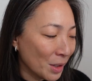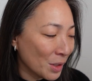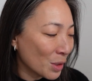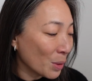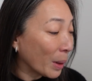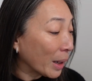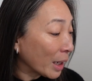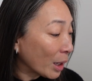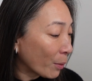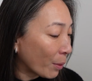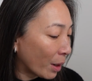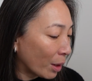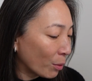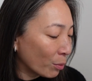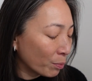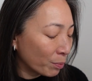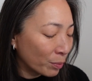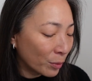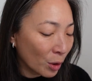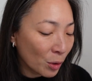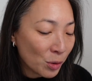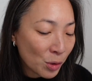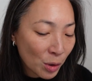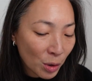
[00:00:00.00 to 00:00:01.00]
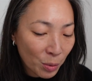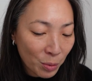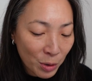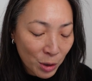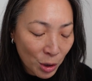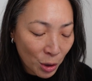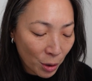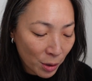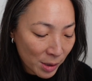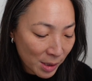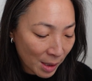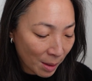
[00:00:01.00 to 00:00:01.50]
So anyway, those are the
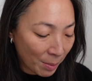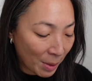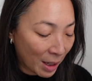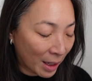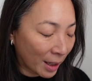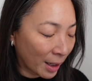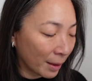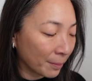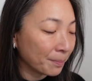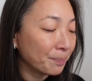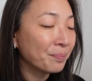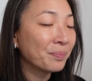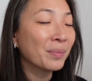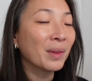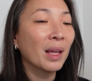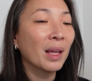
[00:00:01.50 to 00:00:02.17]
returns I'm making.